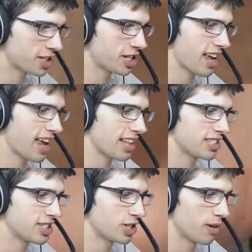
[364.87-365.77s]
of a
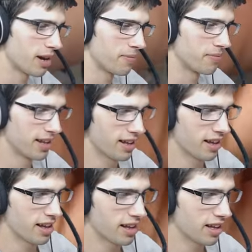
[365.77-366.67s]
chance to
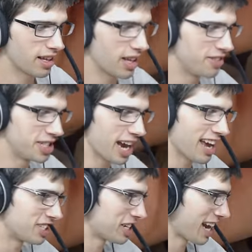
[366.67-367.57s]
give
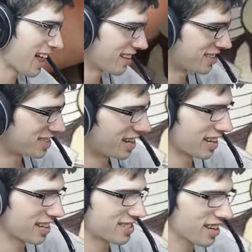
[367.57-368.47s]
Jay a challenge
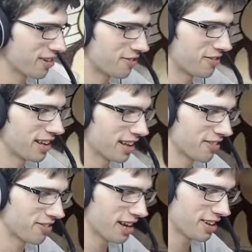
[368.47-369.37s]
here, because I have a
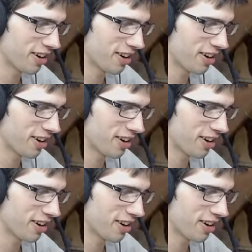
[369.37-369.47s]
feeling if I